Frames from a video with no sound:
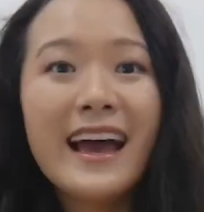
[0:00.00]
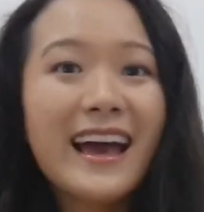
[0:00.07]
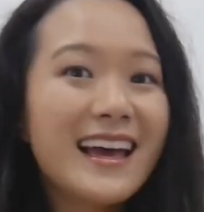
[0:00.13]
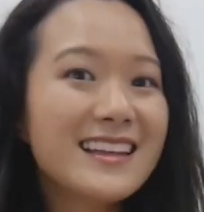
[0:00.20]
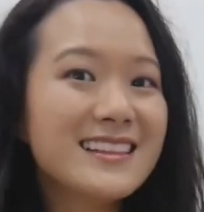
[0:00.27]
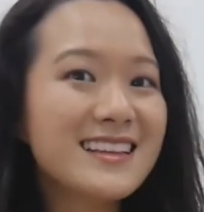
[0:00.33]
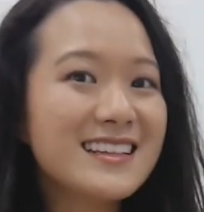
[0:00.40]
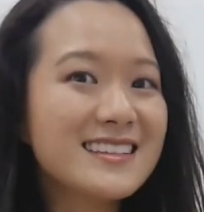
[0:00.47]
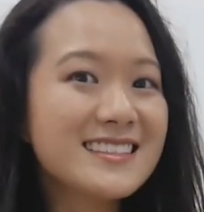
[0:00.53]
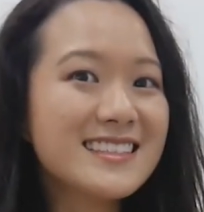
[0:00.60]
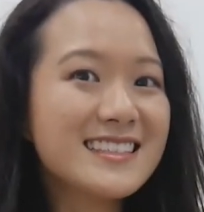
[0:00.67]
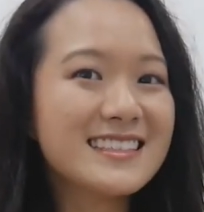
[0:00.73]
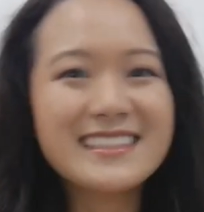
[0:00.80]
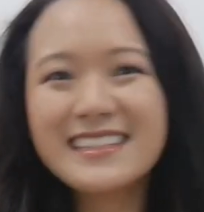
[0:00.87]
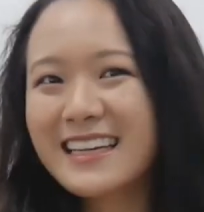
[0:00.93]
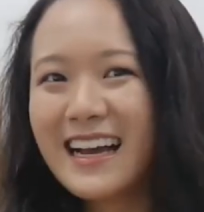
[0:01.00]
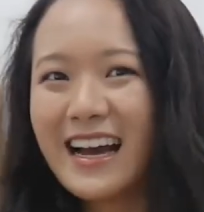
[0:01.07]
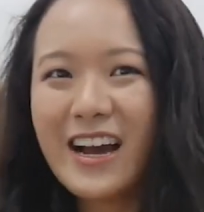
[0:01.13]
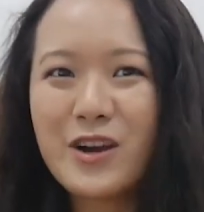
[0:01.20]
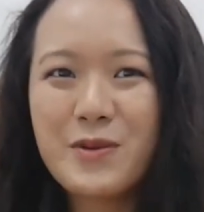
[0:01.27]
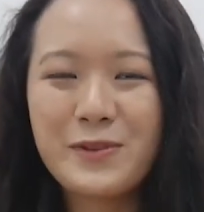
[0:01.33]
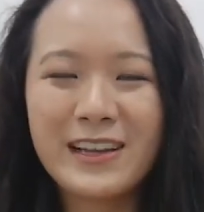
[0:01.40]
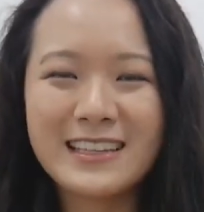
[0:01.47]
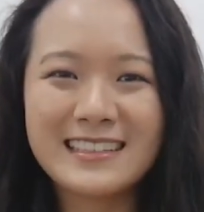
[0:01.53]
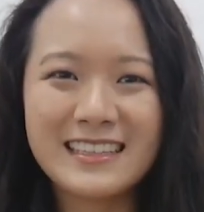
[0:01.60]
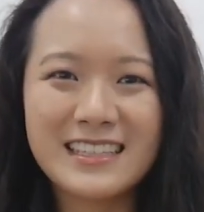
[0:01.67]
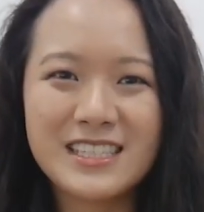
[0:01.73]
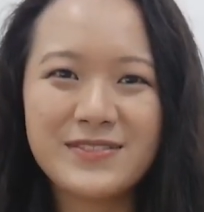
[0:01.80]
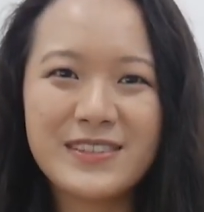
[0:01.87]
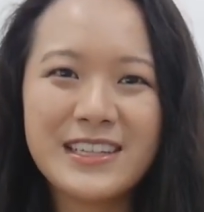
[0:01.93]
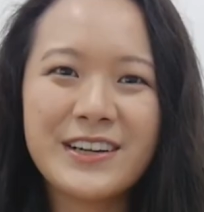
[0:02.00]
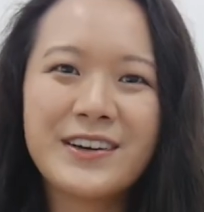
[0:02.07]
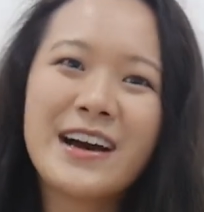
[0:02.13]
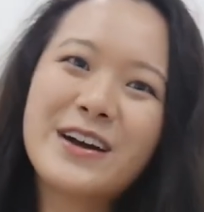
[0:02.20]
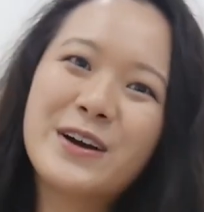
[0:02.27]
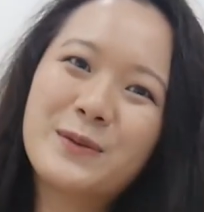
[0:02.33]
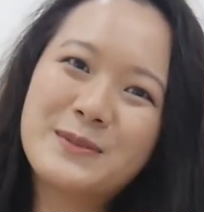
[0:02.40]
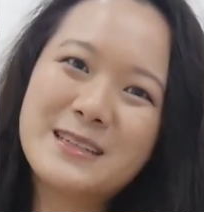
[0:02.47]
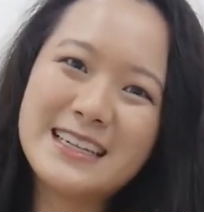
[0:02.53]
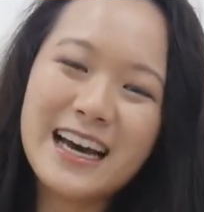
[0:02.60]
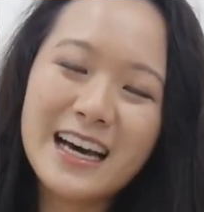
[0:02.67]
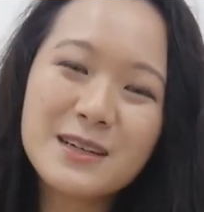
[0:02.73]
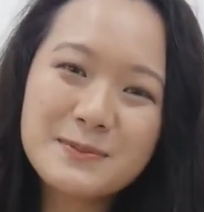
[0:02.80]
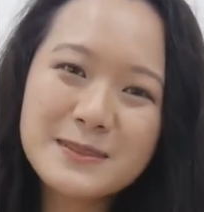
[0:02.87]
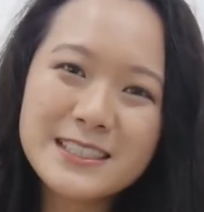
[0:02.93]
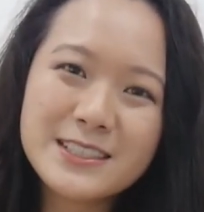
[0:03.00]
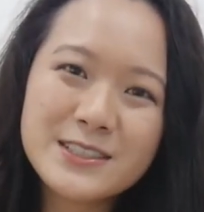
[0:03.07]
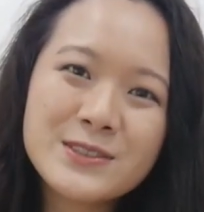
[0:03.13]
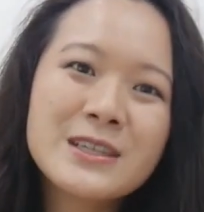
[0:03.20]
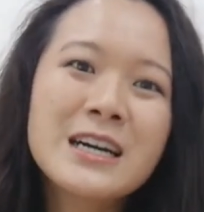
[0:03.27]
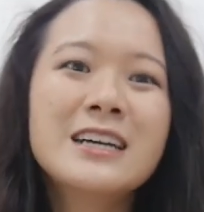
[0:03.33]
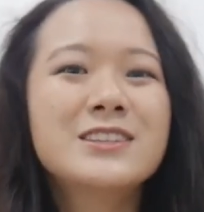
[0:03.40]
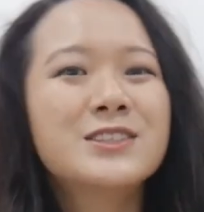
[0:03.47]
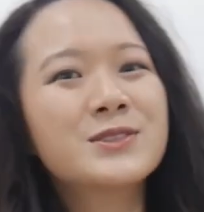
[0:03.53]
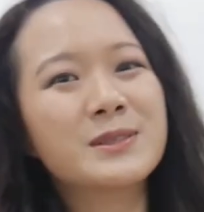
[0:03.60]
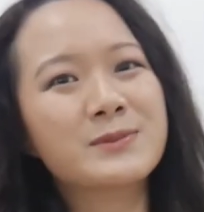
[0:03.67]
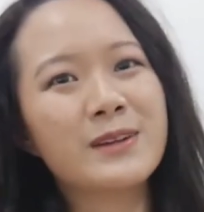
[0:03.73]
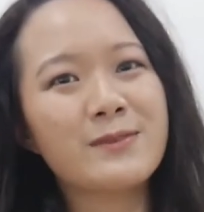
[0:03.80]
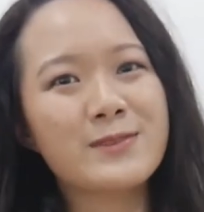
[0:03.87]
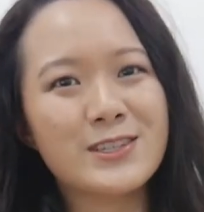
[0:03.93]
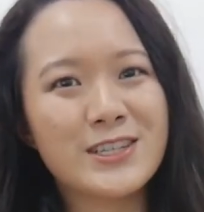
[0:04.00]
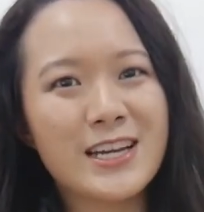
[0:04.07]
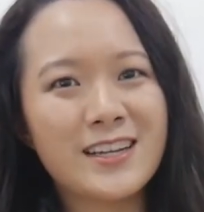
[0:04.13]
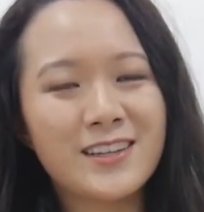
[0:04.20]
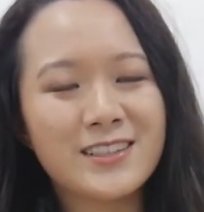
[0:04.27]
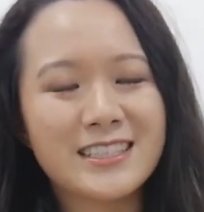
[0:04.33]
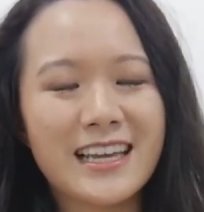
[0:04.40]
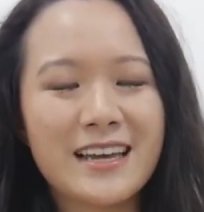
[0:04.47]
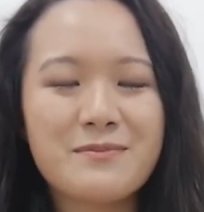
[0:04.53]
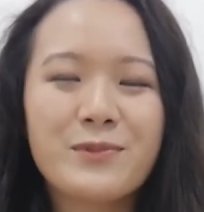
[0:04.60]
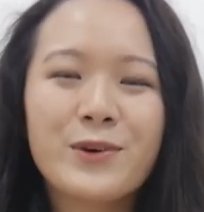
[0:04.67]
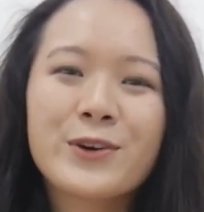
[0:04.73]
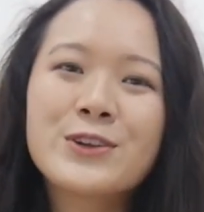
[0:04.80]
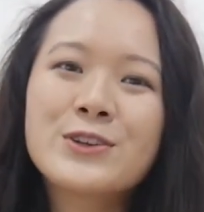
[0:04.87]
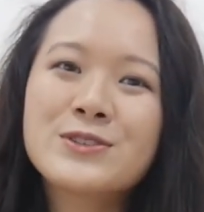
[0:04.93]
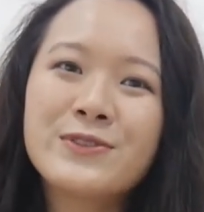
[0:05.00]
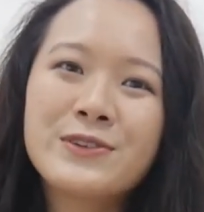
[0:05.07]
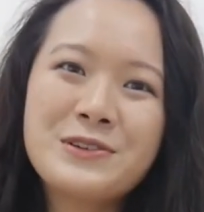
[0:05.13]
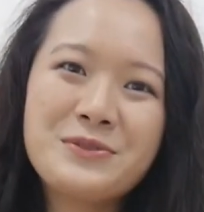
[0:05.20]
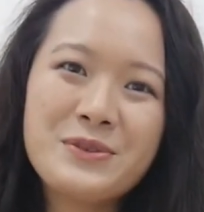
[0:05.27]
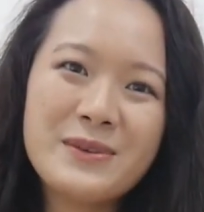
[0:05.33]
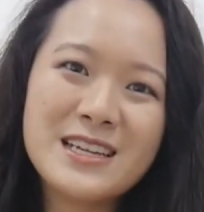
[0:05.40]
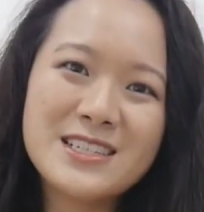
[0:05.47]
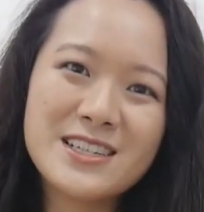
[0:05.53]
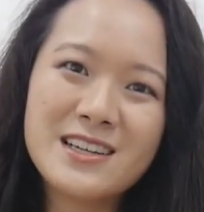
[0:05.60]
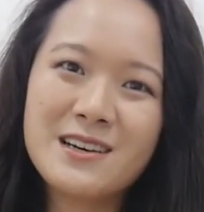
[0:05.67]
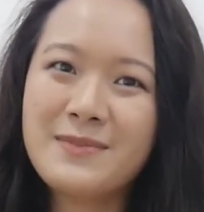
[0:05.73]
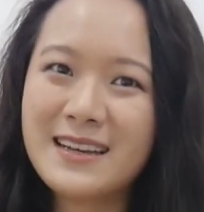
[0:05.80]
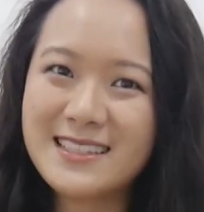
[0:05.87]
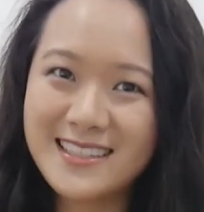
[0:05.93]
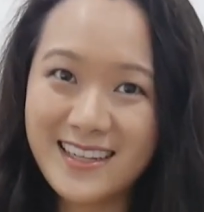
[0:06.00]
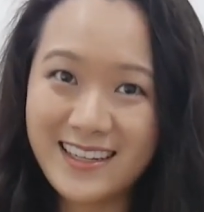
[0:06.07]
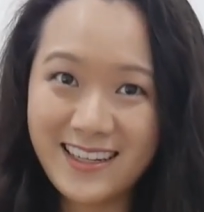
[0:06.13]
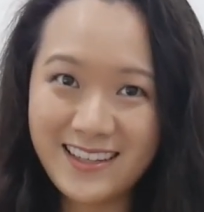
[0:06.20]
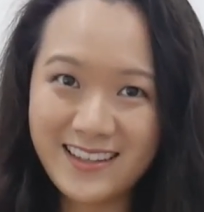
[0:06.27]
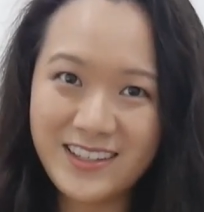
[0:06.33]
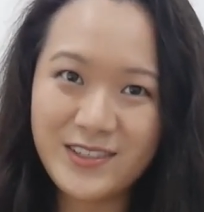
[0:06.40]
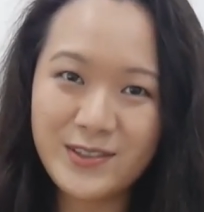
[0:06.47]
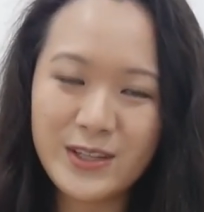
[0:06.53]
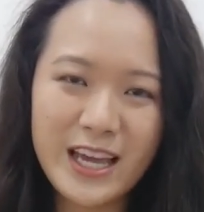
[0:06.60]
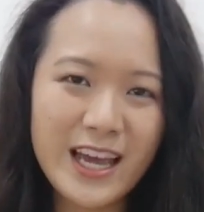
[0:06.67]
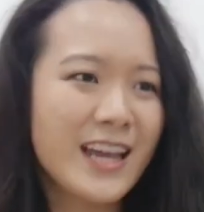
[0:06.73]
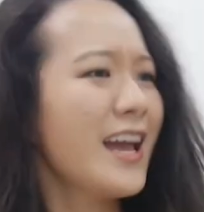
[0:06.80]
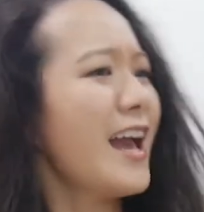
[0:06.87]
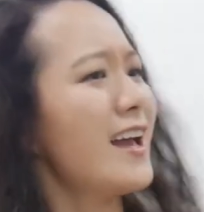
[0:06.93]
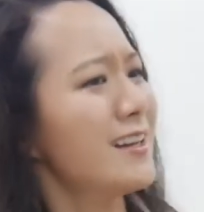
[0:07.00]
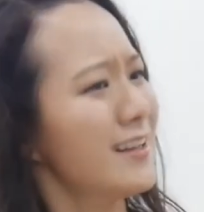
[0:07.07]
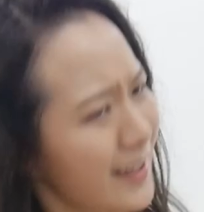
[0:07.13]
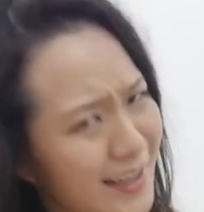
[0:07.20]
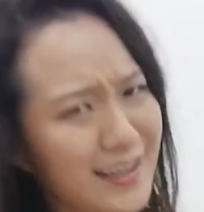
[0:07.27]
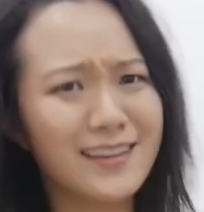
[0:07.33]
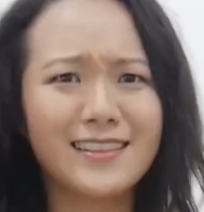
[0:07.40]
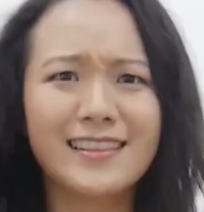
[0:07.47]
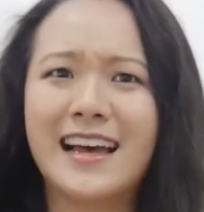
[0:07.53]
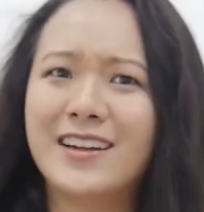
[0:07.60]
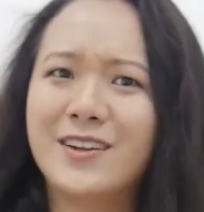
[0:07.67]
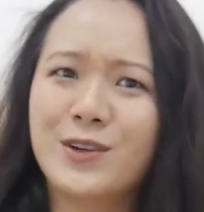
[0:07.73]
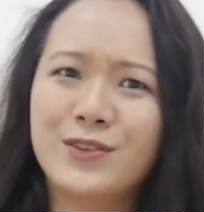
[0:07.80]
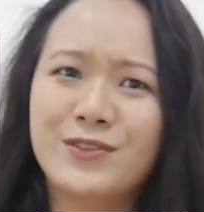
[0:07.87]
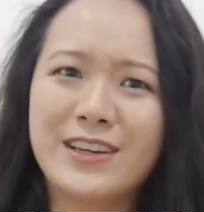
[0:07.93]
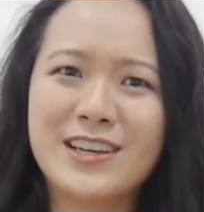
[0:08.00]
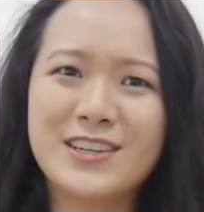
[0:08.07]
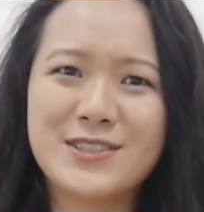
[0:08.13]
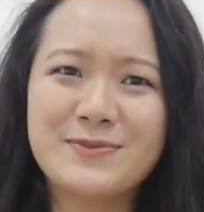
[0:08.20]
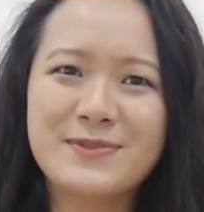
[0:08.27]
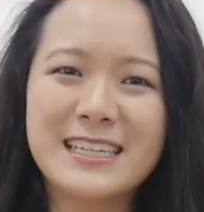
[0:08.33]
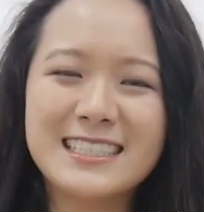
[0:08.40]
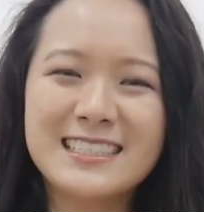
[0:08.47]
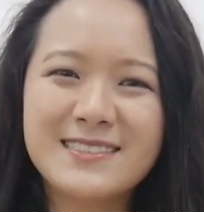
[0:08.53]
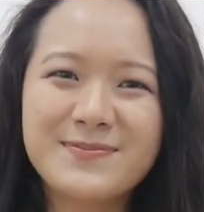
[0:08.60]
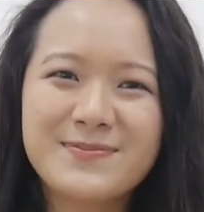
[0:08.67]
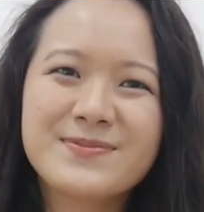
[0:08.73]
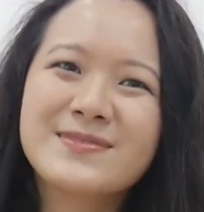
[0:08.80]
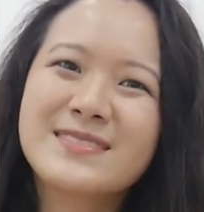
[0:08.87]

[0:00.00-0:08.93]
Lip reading: And that's it! I hope you guys liked this video. I hope it helped you. Do subscribe to the channel to get more useful information about studying in the UK and hit that notification bell.